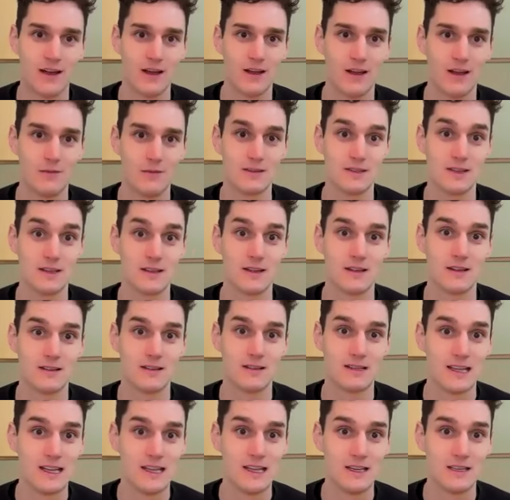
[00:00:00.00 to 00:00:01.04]
that's
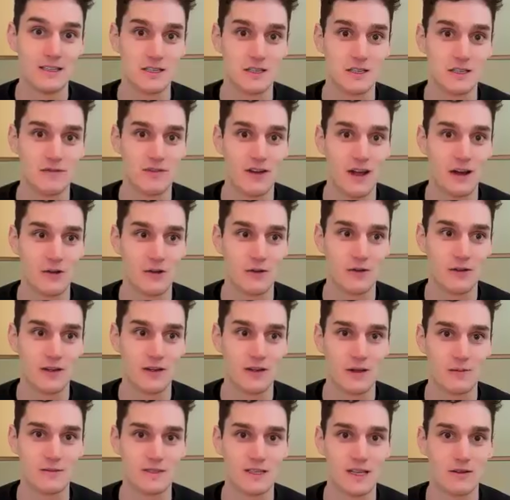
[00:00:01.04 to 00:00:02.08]
a key decision factor
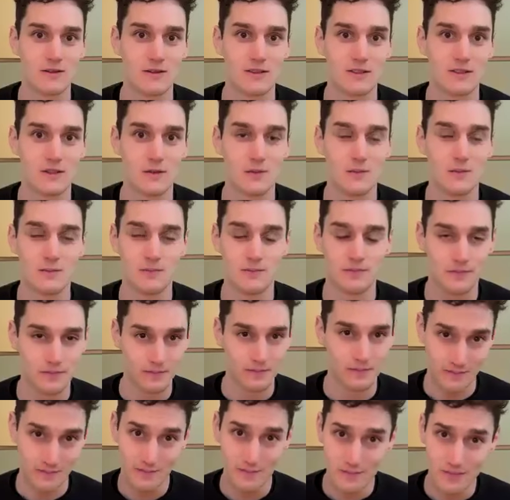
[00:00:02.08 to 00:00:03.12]
that comes down to
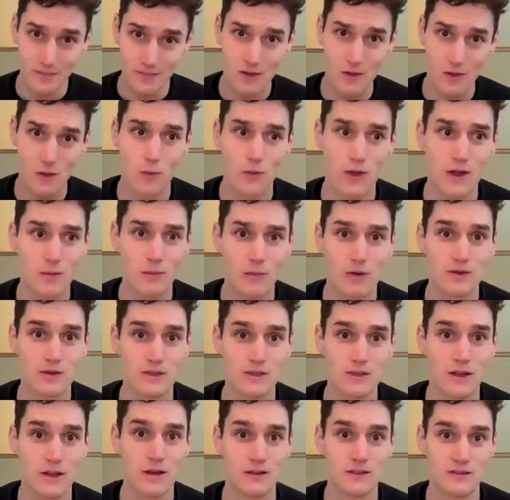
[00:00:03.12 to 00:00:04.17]
weighing pros
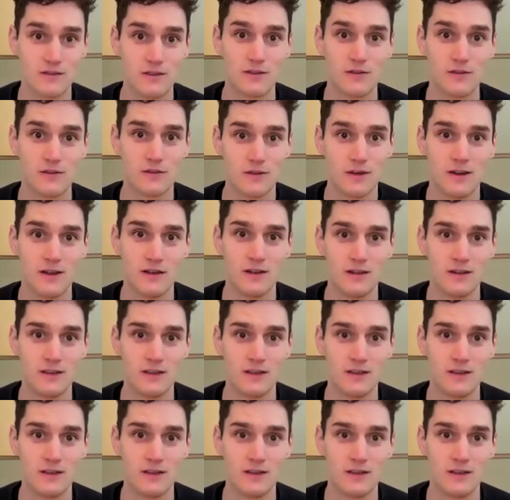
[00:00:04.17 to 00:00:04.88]
and cons of different